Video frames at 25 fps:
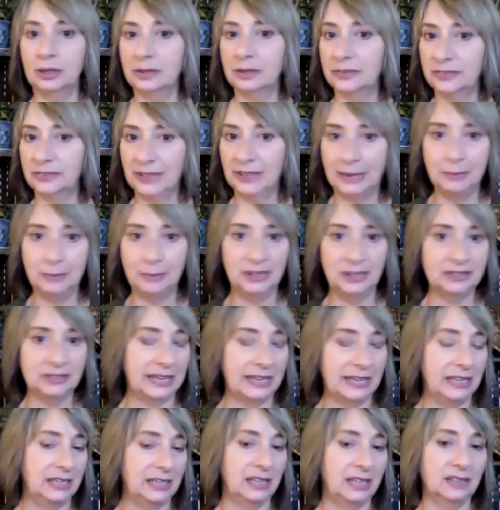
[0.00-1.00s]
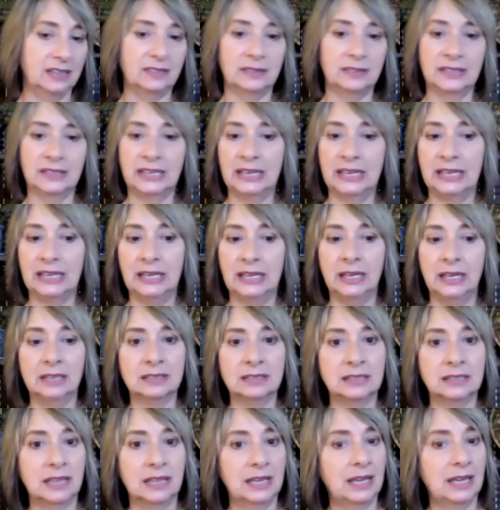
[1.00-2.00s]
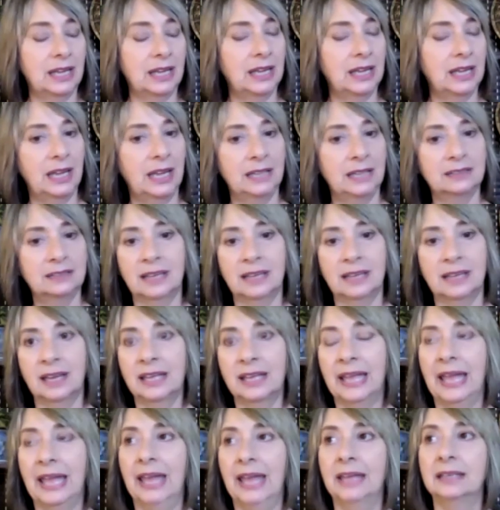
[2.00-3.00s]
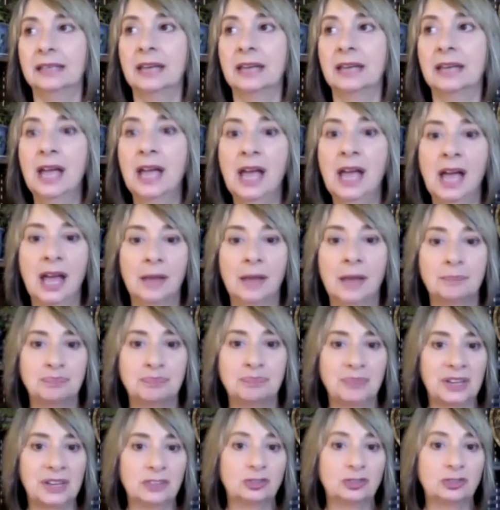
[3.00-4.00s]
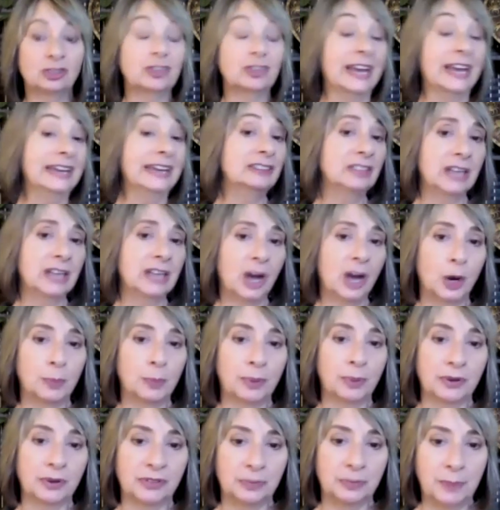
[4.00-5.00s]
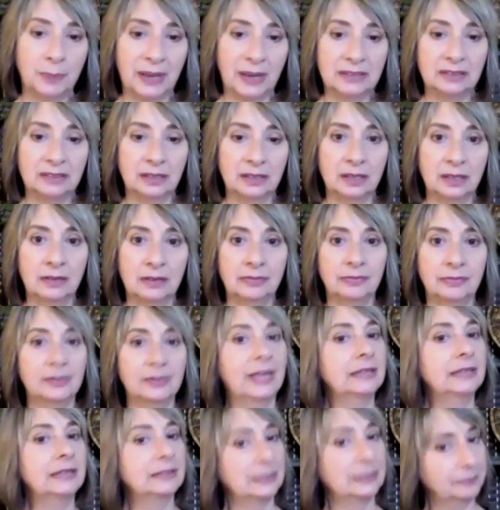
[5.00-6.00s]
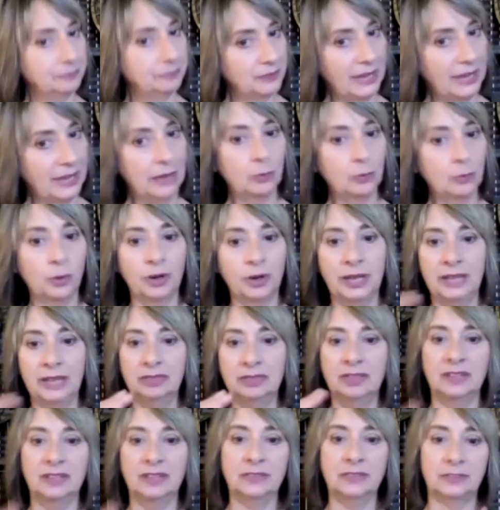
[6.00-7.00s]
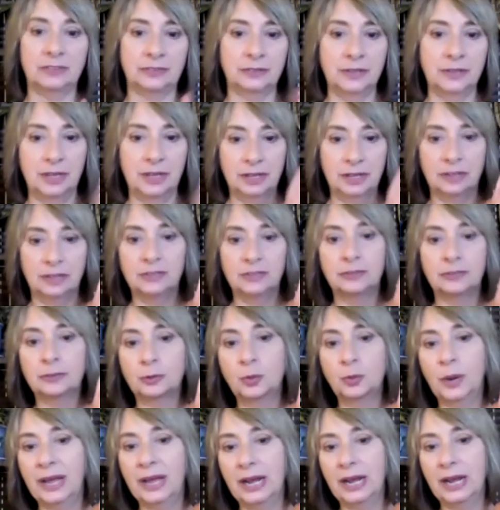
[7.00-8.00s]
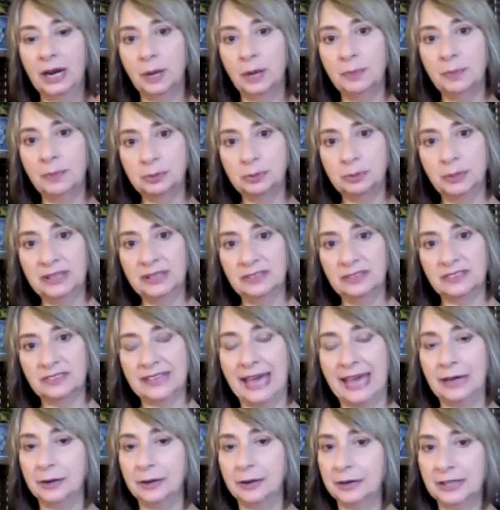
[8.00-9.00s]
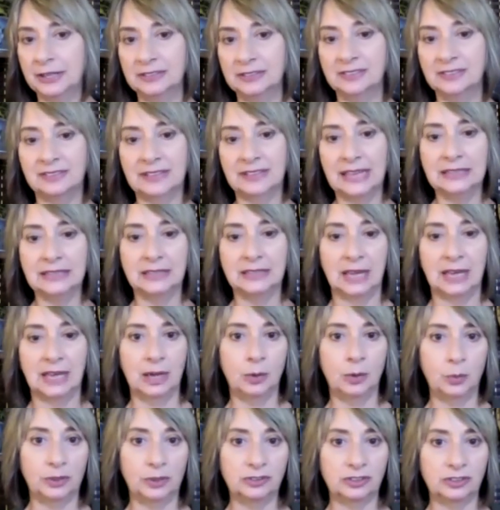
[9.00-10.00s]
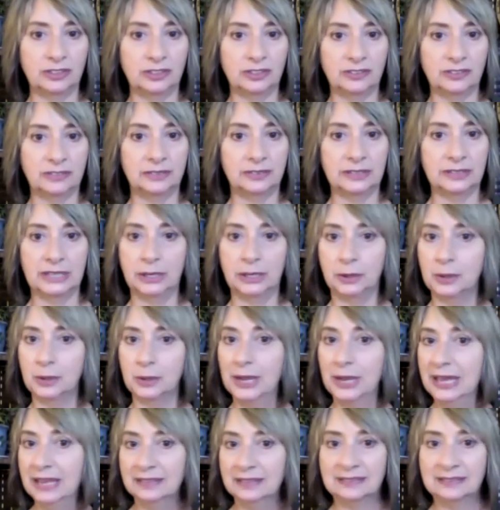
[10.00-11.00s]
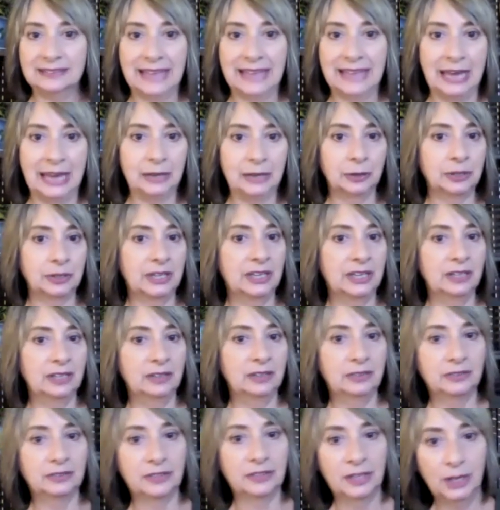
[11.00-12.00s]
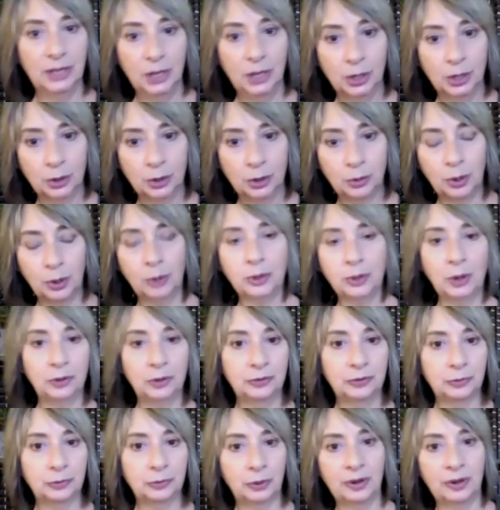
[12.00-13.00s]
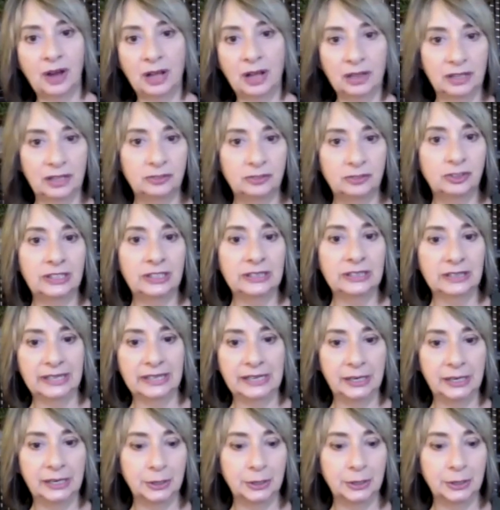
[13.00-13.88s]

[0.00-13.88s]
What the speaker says: simultaneously. It's again changing our perspective, and we're in this square between Saturn and Sedna, which is, you know, Saturn is chronos, chronology, linear